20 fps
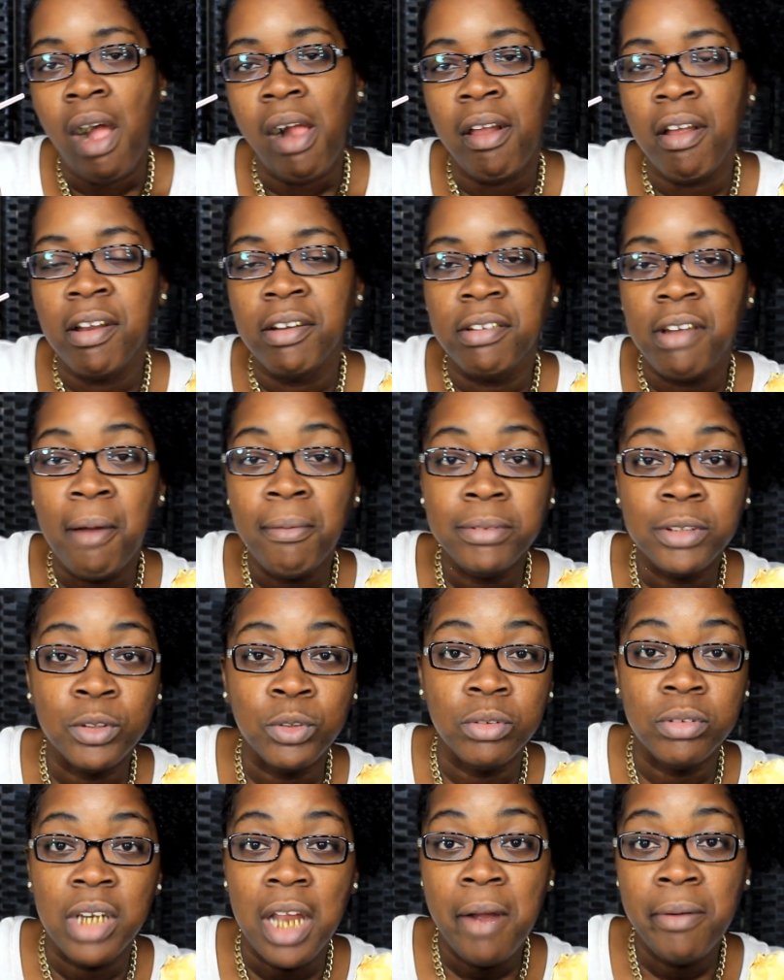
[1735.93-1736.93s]
And that was
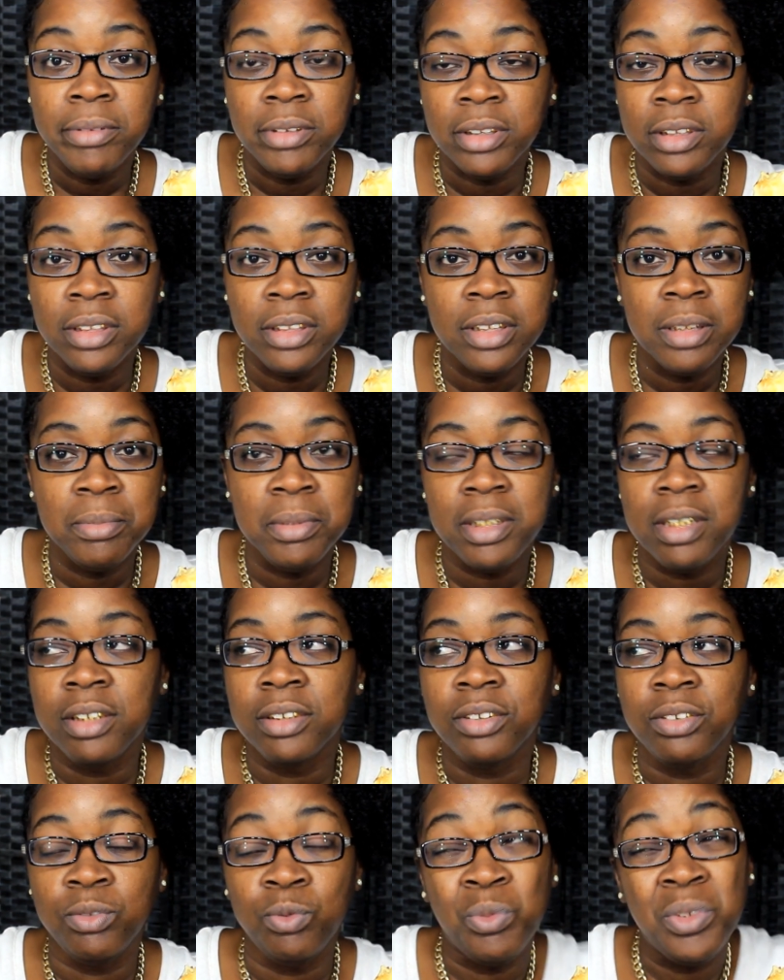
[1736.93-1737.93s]
a, that was good
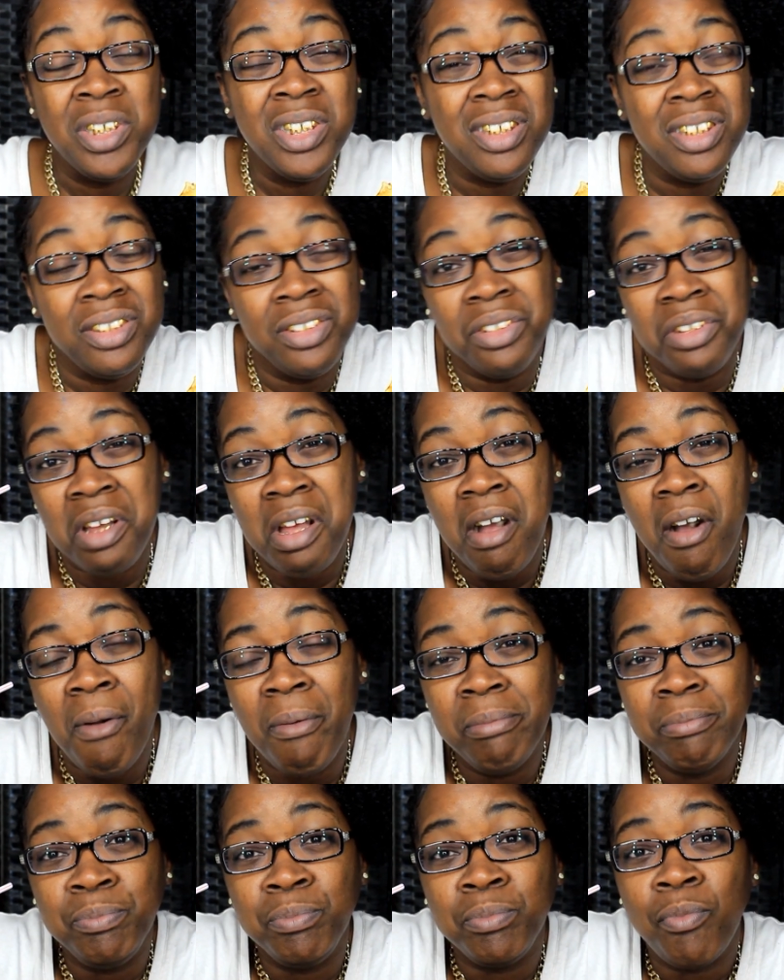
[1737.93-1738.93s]
because we still
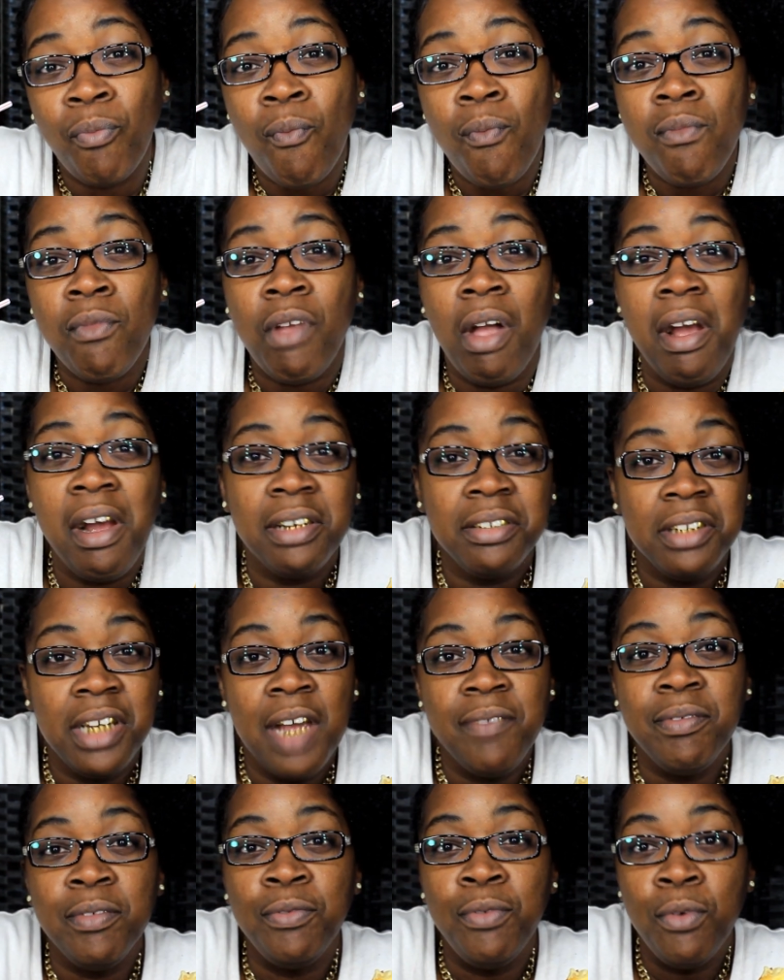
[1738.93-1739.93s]
got, after
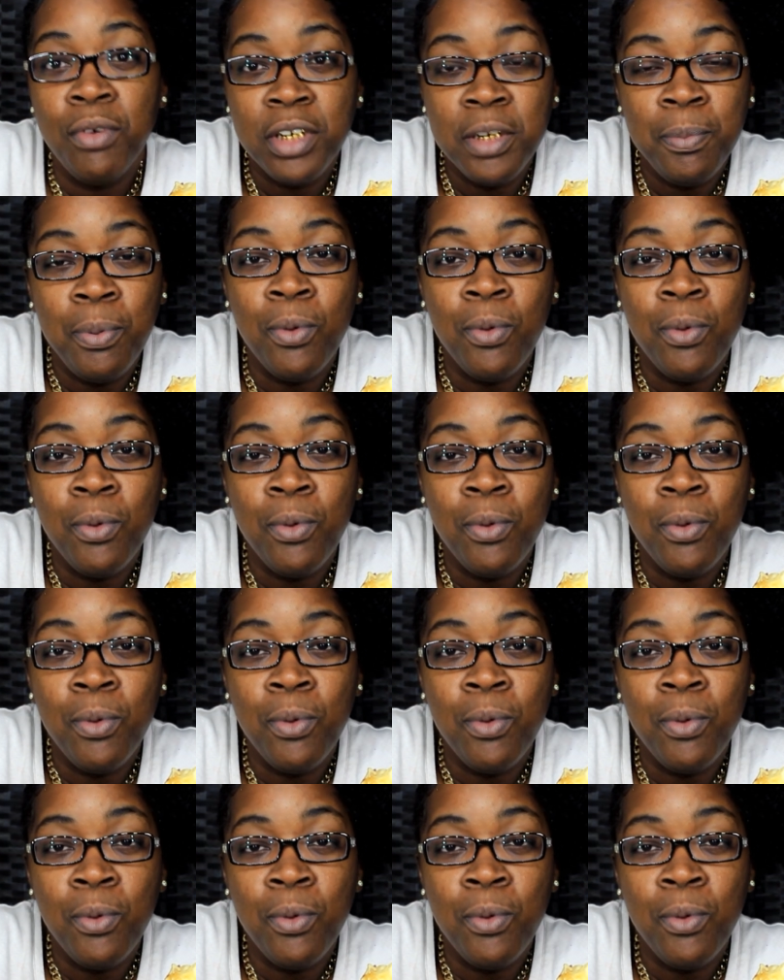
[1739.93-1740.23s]
having forty